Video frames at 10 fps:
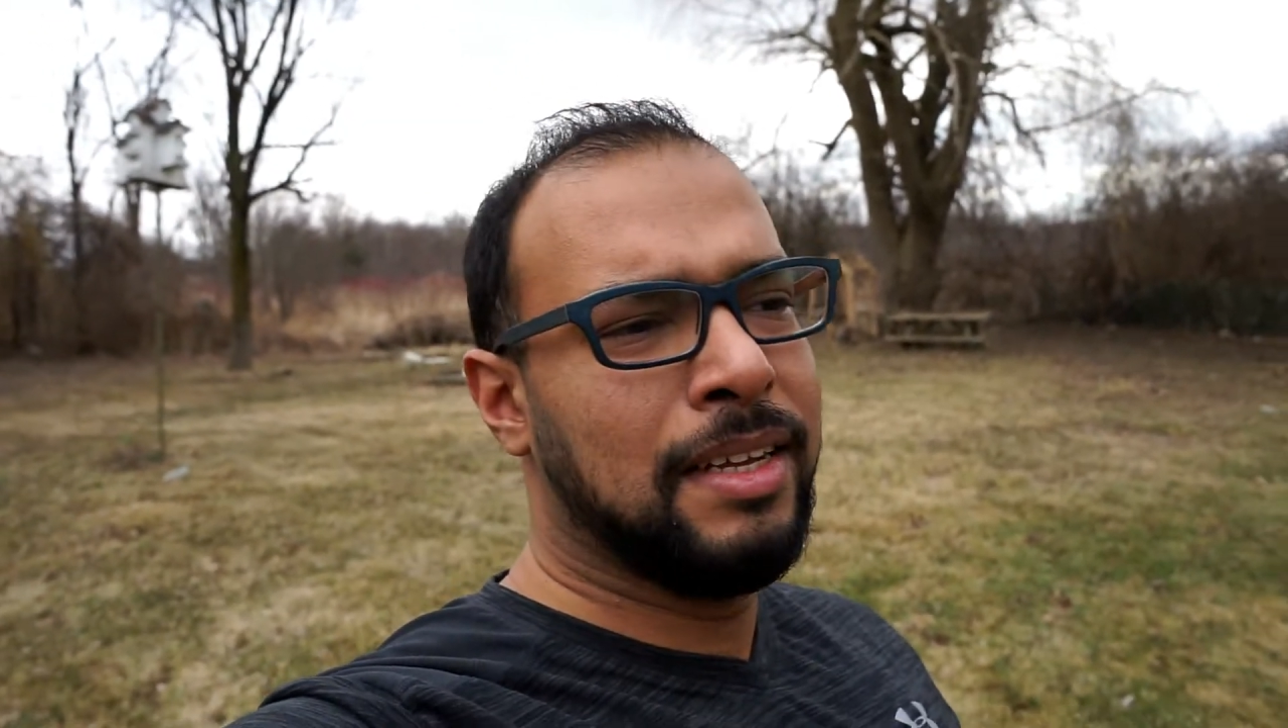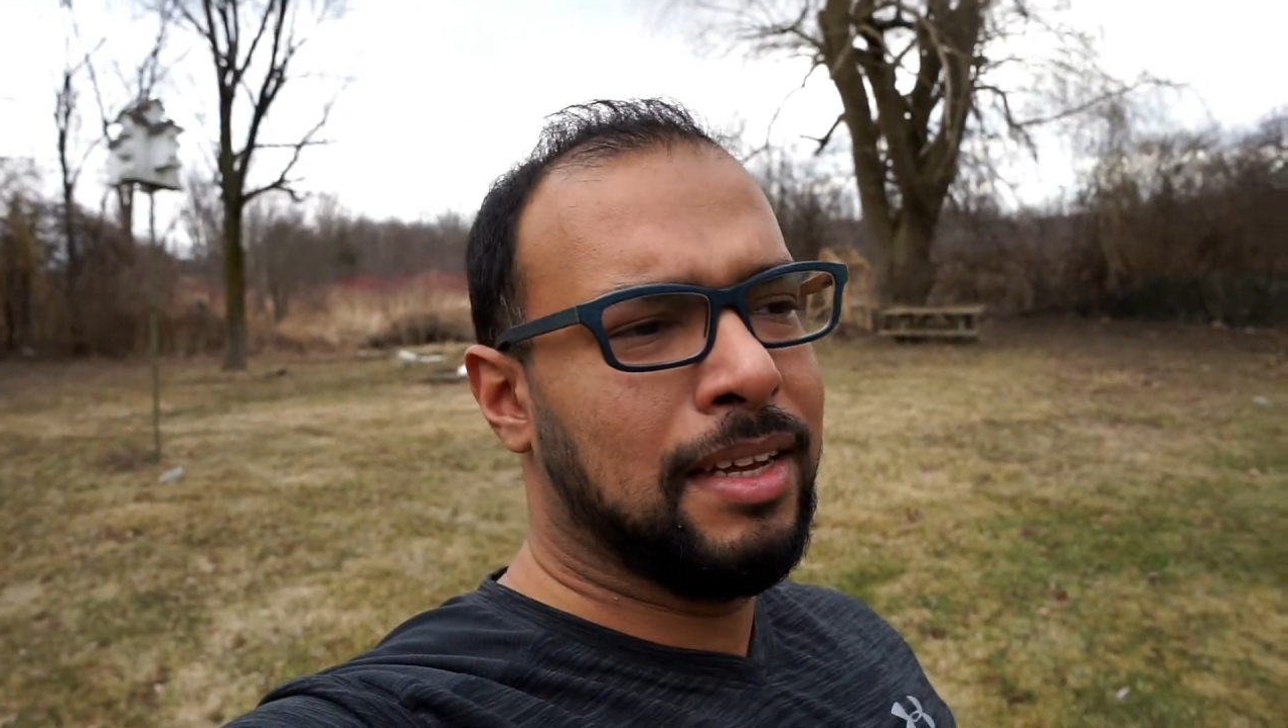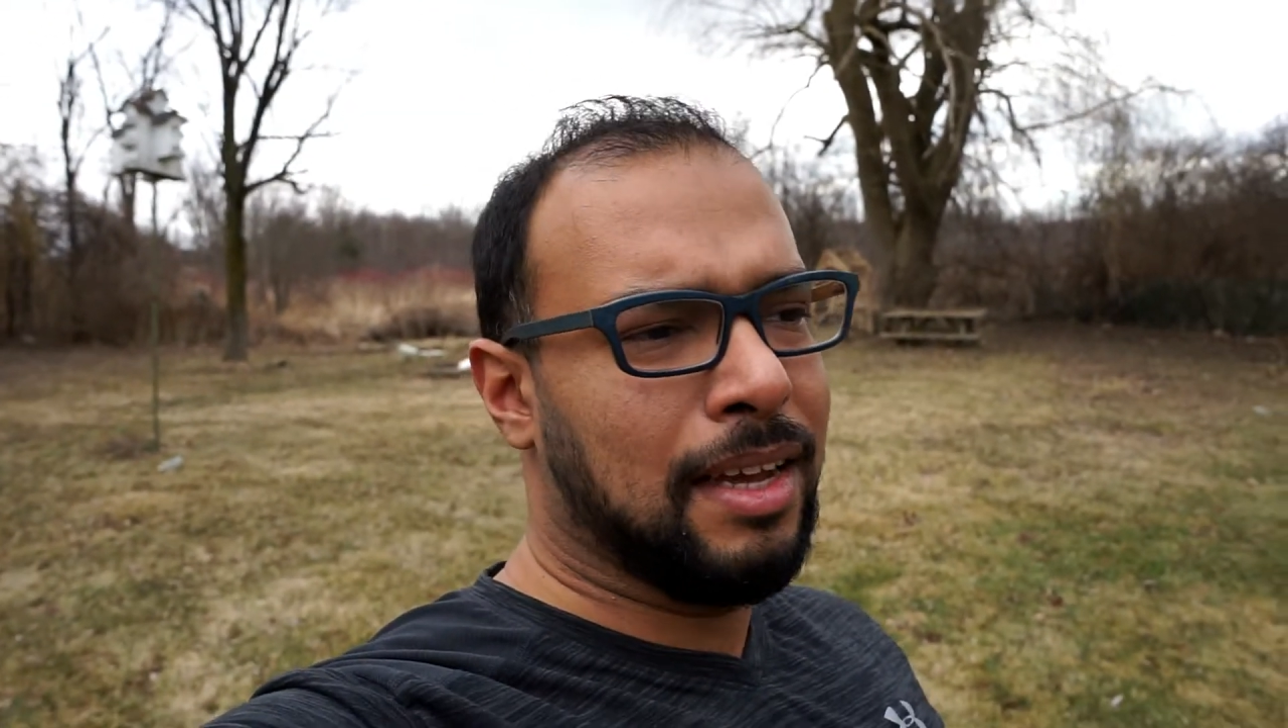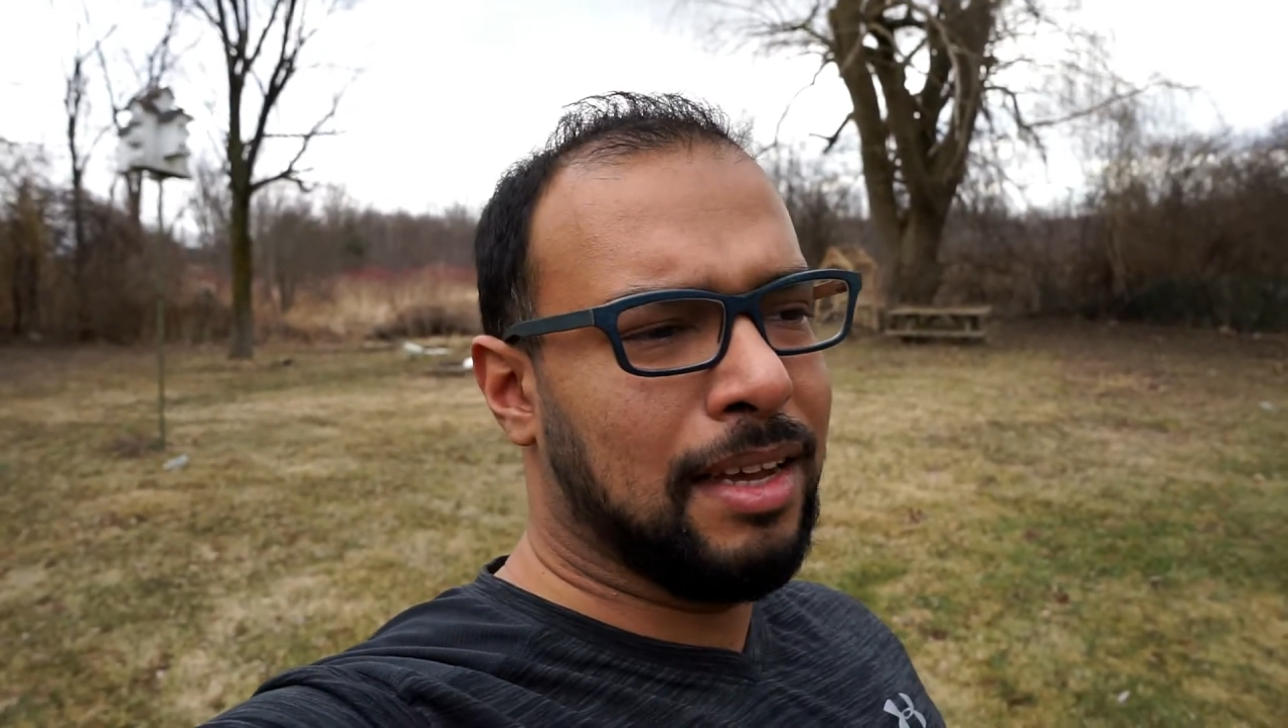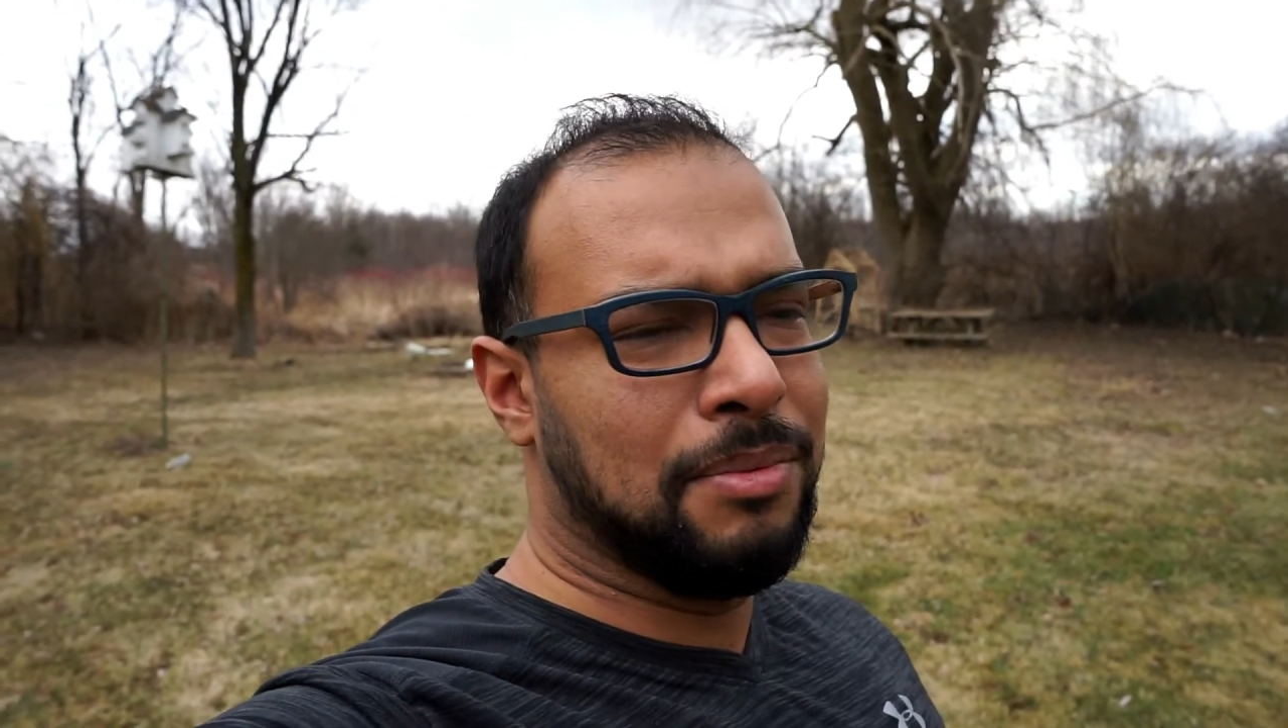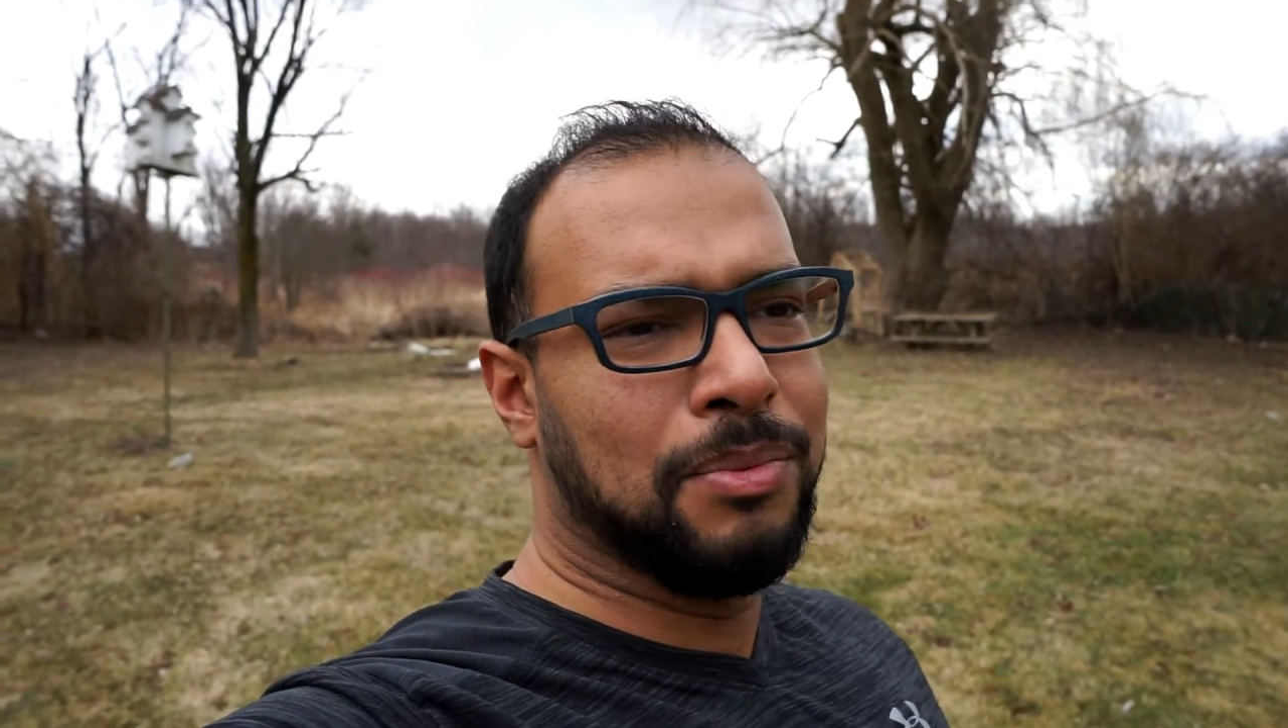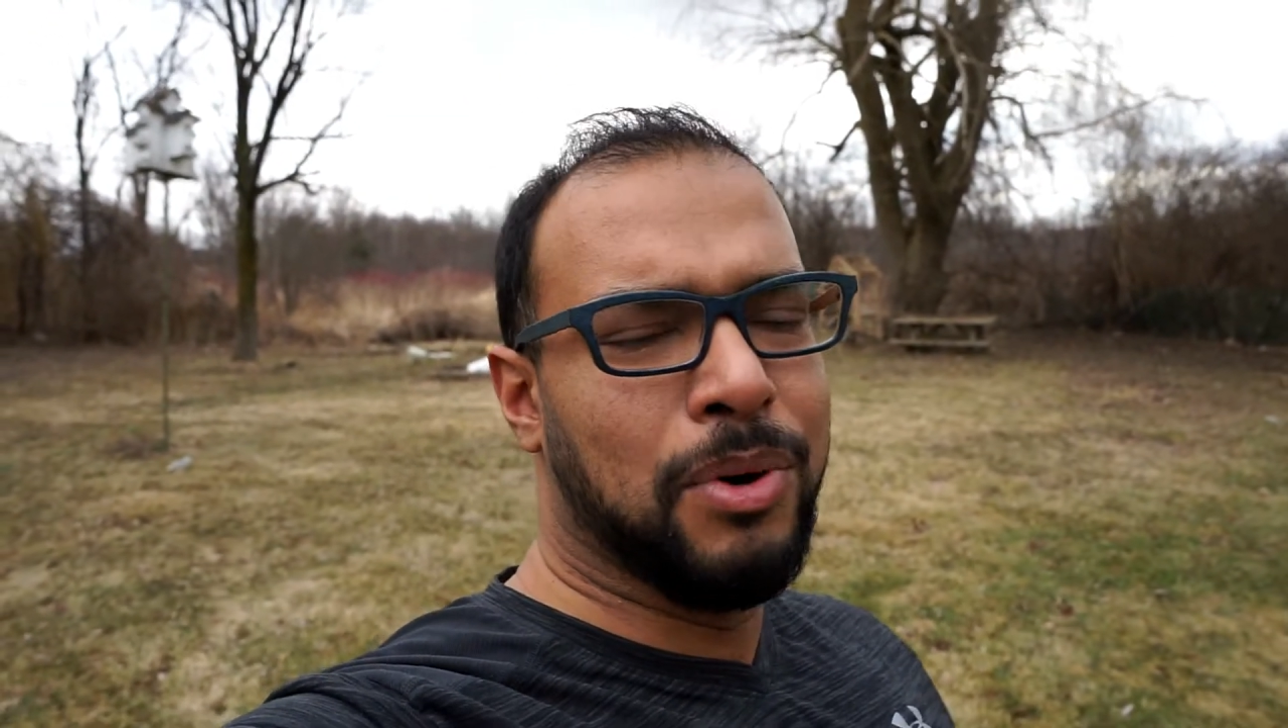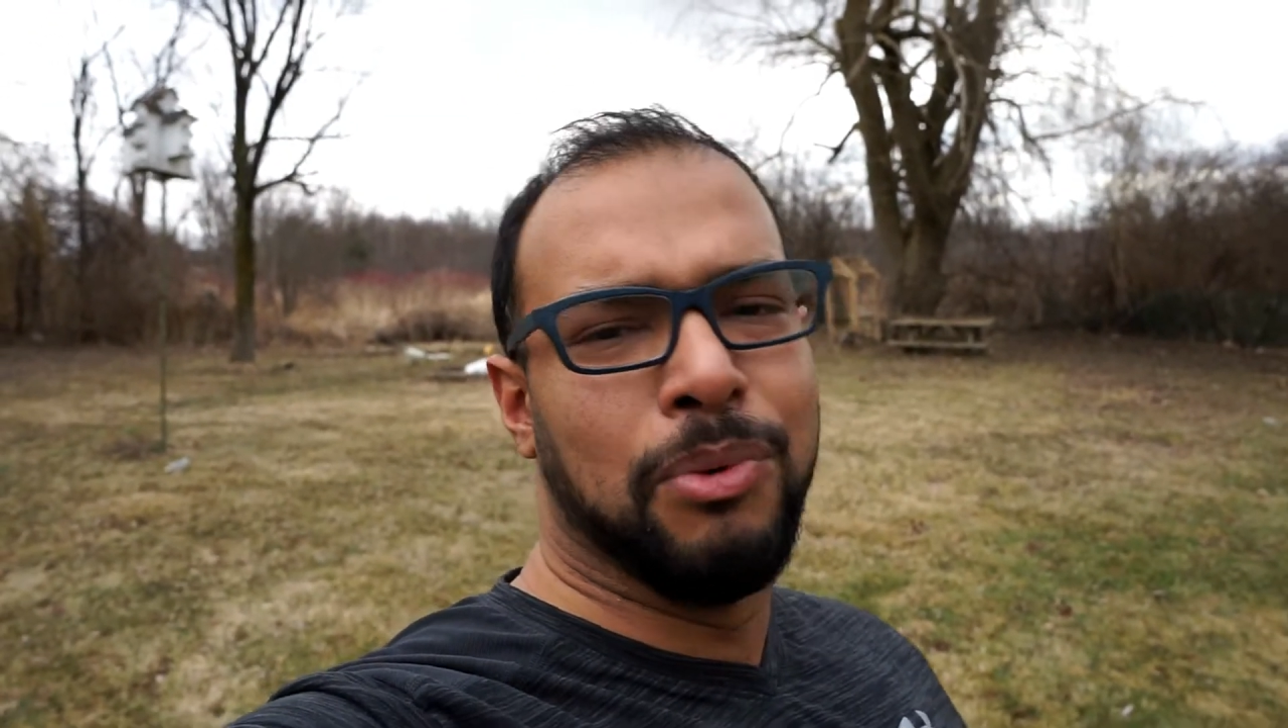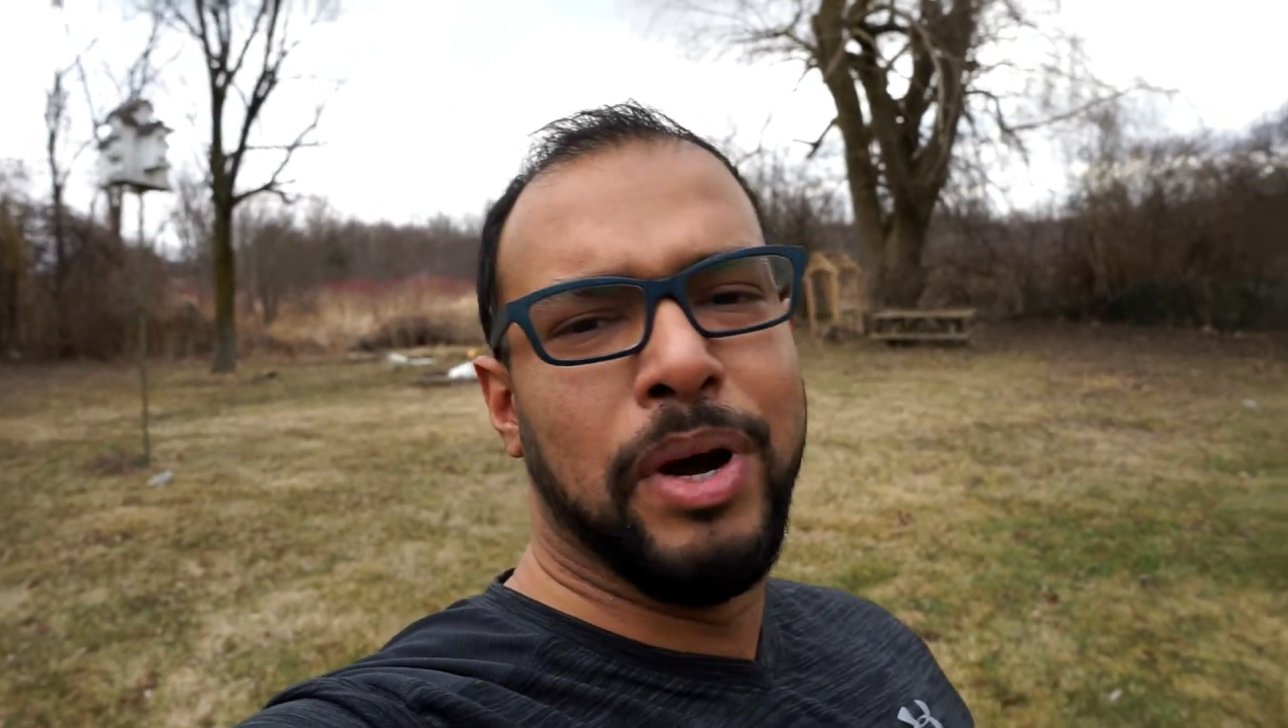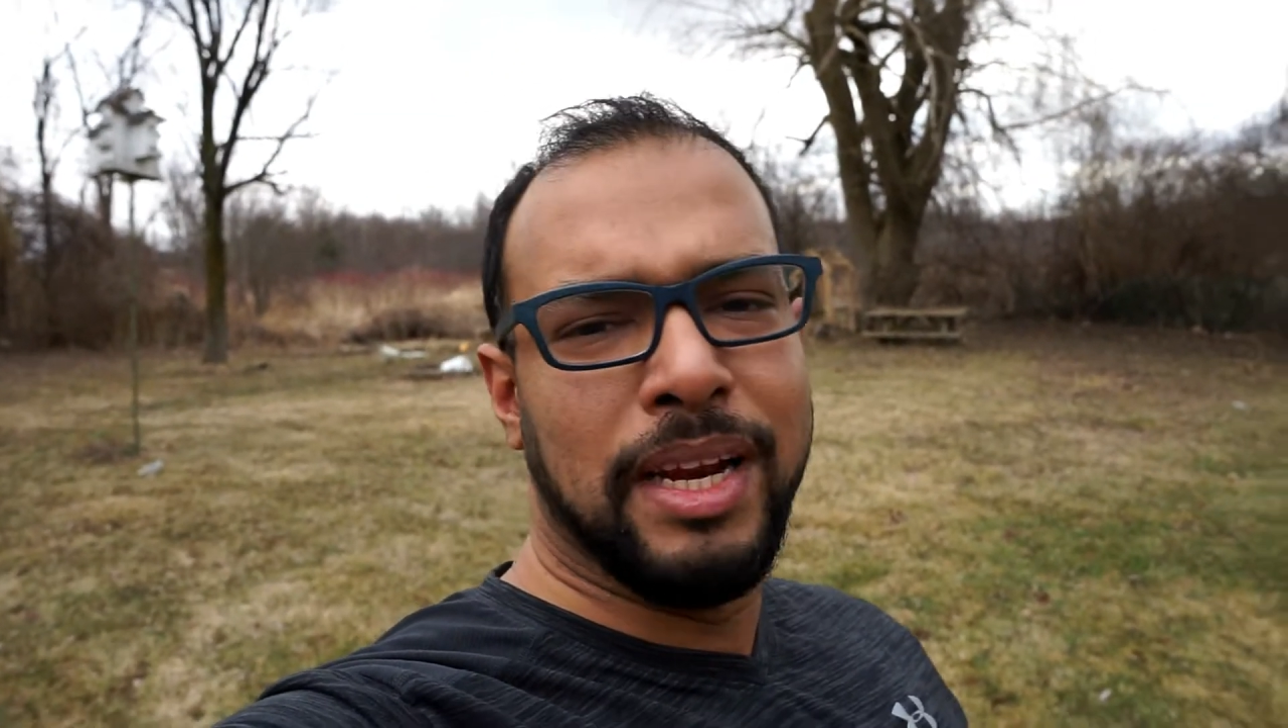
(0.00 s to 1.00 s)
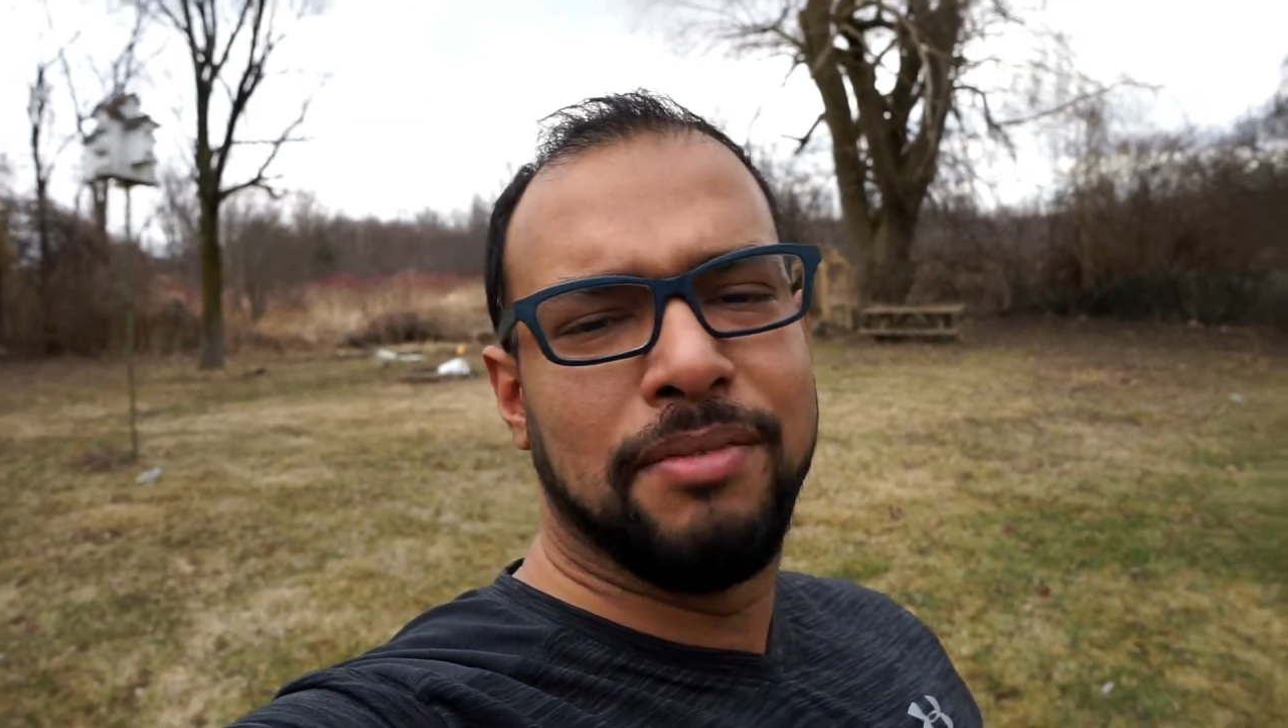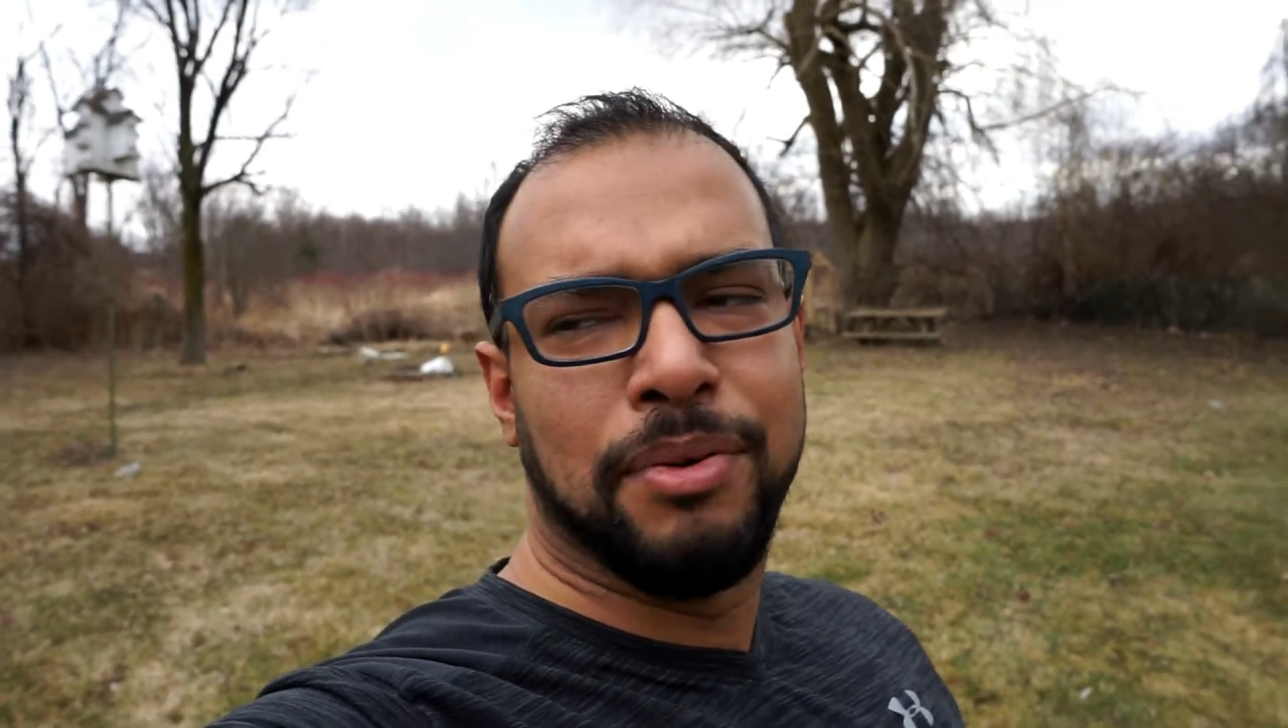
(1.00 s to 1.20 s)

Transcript: I've waited